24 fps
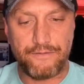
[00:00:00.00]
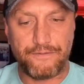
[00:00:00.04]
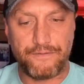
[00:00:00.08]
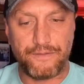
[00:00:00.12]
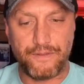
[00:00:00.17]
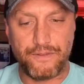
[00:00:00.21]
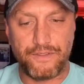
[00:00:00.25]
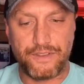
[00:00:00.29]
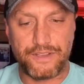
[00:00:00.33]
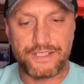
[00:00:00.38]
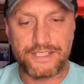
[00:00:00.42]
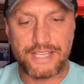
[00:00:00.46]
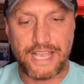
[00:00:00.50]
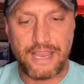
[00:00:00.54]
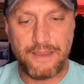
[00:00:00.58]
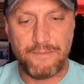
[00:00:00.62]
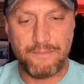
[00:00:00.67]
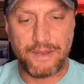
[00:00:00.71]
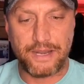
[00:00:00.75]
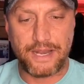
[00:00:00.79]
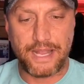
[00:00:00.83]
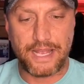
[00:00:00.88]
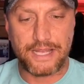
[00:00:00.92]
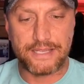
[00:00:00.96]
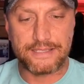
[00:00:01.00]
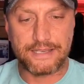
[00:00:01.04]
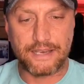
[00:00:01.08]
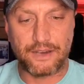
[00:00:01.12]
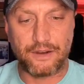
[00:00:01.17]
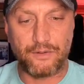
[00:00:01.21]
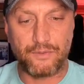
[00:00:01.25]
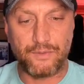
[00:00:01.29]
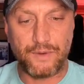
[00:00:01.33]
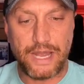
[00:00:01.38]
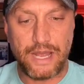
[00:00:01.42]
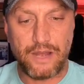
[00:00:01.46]
flew the same Bonanza
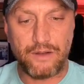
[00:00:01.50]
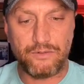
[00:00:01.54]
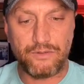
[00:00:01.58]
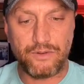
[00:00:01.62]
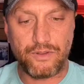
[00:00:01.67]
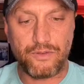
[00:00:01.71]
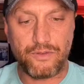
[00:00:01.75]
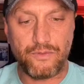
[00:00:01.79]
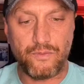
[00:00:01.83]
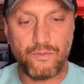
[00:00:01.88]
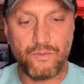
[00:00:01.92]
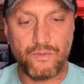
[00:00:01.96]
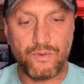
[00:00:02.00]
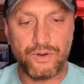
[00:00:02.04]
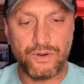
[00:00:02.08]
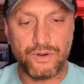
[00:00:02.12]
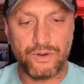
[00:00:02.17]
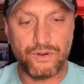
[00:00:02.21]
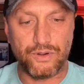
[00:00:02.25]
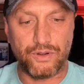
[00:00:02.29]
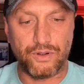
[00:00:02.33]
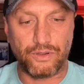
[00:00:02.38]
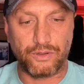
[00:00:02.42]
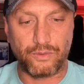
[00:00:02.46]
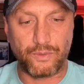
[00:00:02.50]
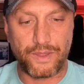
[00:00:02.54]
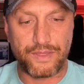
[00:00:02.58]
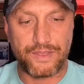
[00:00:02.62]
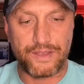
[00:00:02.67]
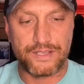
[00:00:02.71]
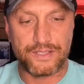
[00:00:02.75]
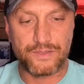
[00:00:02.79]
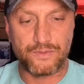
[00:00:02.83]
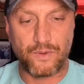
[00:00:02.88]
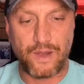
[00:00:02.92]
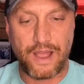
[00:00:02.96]
around the world with
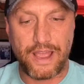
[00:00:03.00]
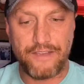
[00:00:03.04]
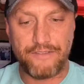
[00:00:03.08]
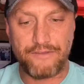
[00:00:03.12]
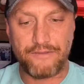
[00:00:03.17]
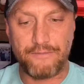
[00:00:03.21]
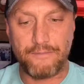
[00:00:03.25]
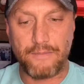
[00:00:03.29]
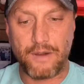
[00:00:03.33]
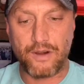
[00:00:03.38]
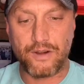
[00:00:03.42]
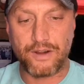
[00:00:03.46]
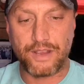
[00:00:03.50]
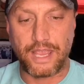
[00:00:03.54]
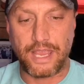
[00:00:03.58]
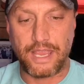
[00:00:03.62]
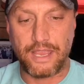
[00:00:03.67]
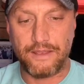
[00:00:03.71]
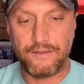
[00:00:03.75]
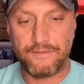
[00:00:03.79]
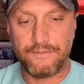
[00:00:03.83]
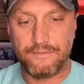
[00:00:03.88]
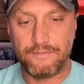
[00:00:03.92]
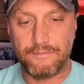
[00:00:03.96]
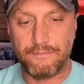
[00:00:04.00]
his wife Margie,